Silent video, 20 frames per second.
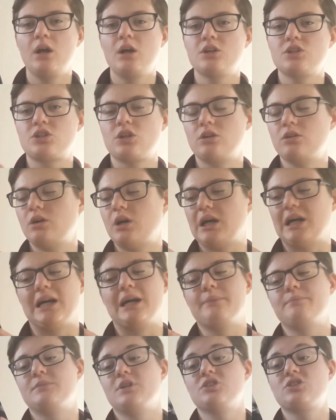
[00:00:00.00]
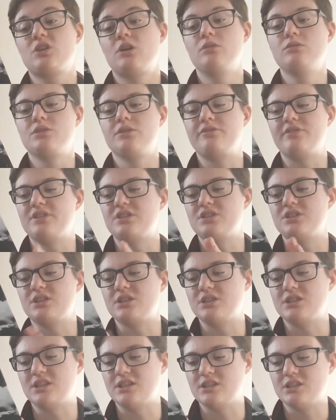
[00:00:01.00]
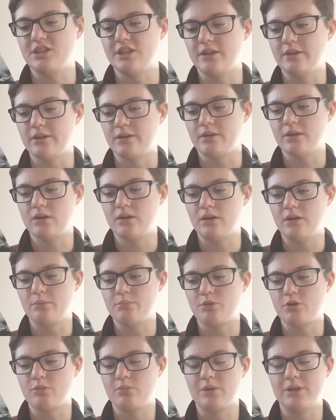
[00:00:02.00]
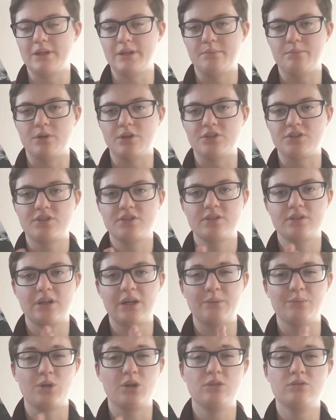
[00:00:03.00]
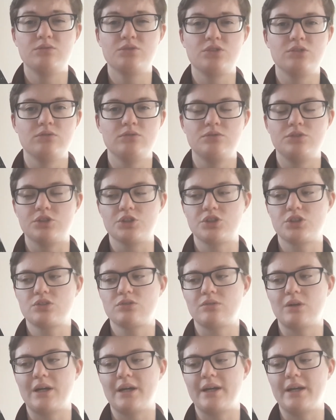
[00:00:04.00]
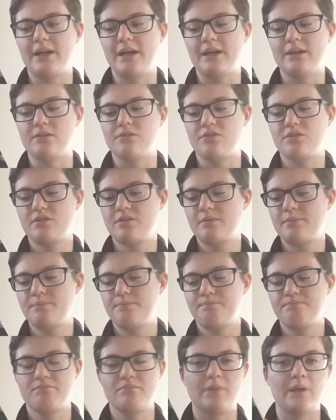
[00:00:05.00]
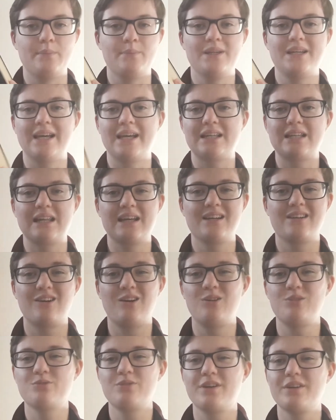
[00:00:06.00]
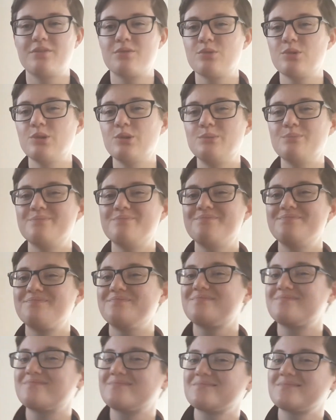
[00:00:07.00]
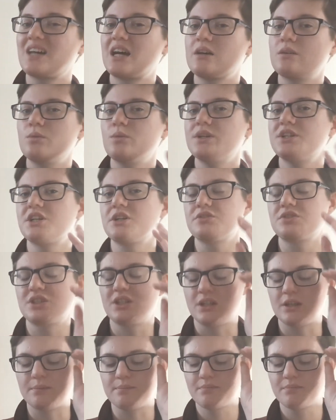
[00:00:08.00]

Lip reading: So I'm not going to finish this year, probably, but I'm going to just try and maybe get like halfway through. We shall see.